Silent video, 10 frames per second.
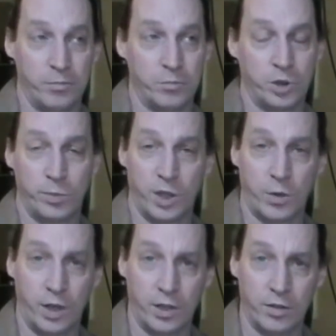which would be
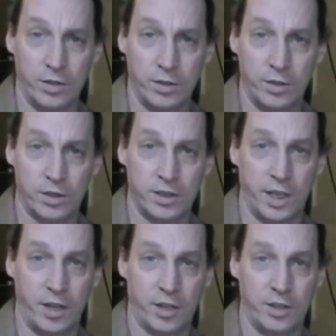quite good, because
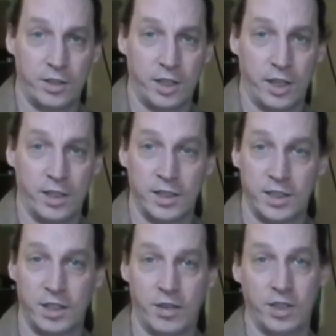then I could
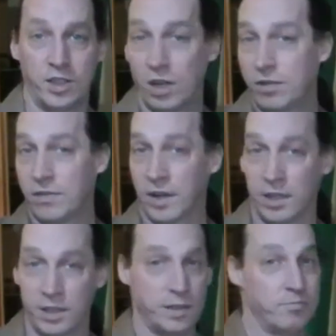sit on the sofa
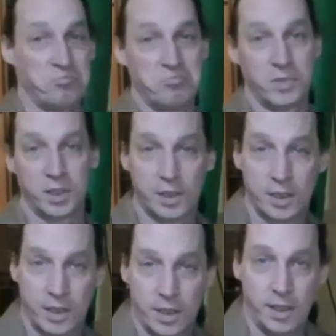
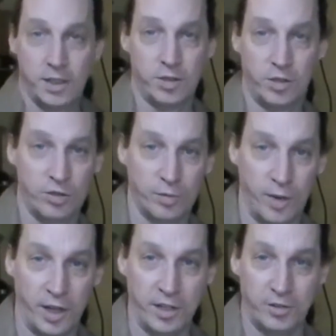and do some of
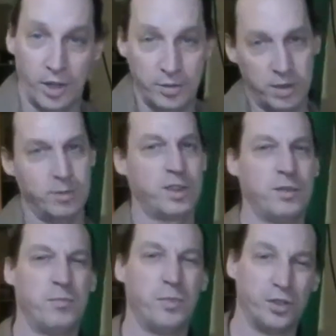my intros, which
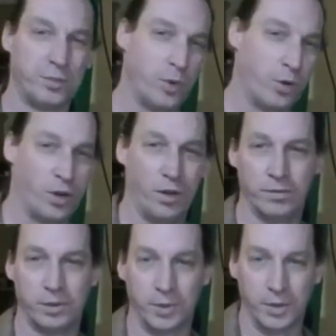is much more
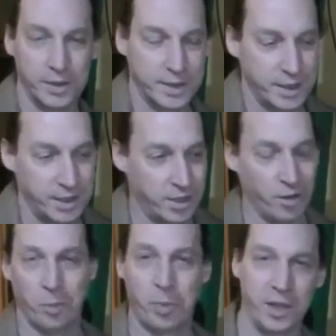comfortable.
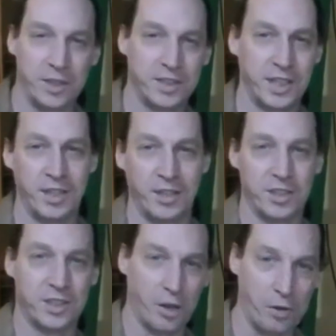Gotta be sitting on the
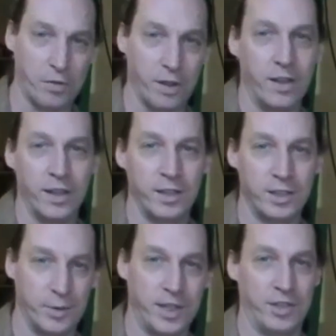sofa
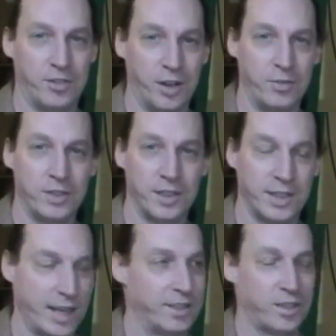doing intros,
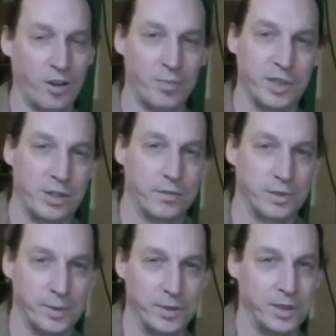that's gotta be
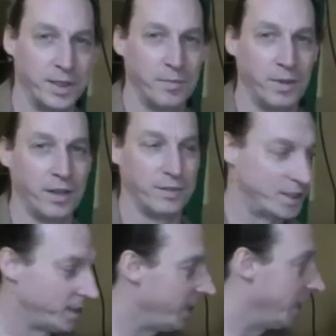comfortable,
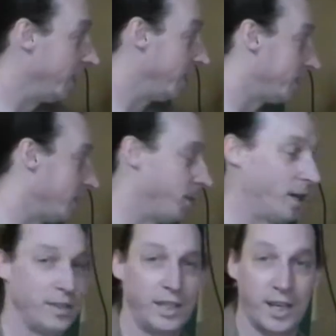marvellous.
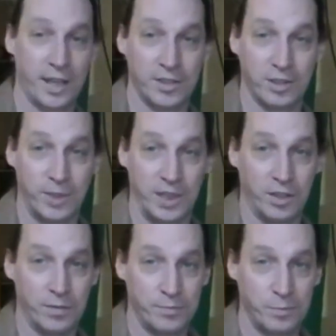So yeah, that's to be
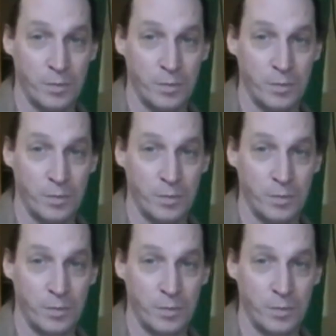done.